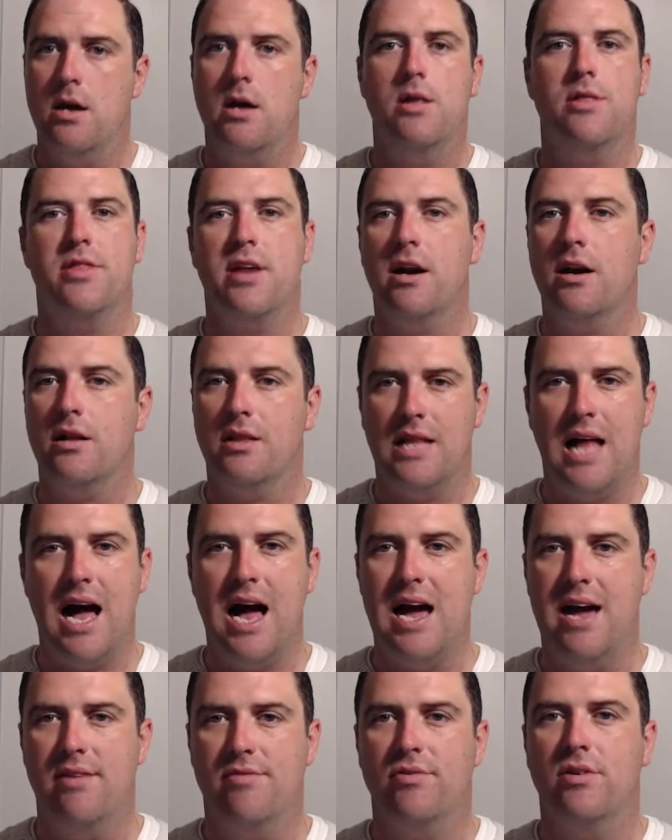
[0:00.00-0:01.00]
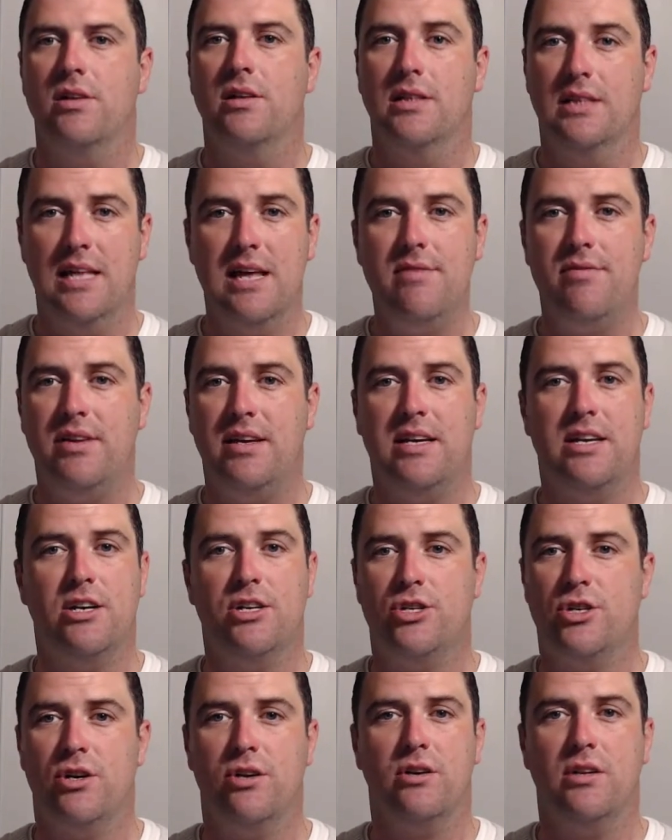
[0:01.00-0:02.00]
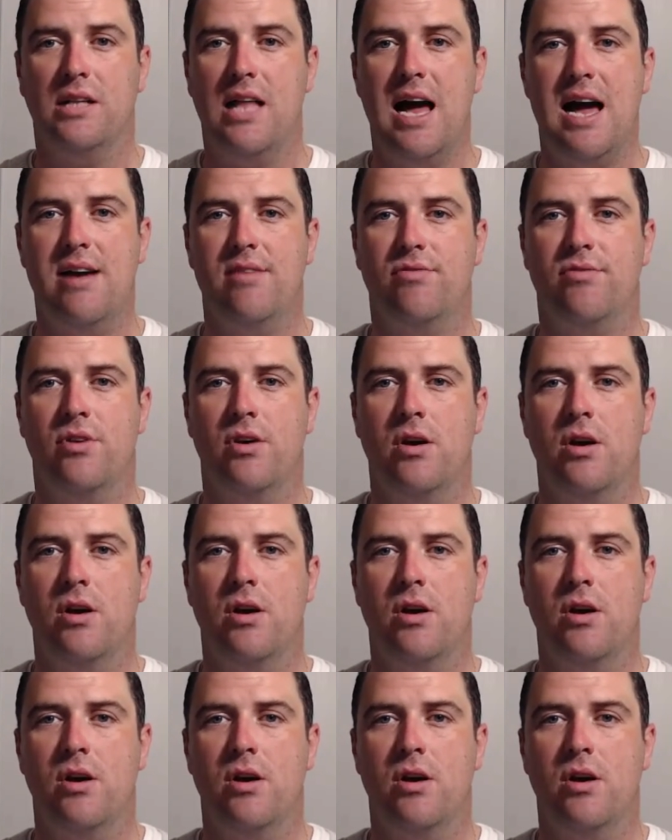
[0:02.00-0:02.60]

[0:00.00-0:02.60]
they're alive, living in eternal life.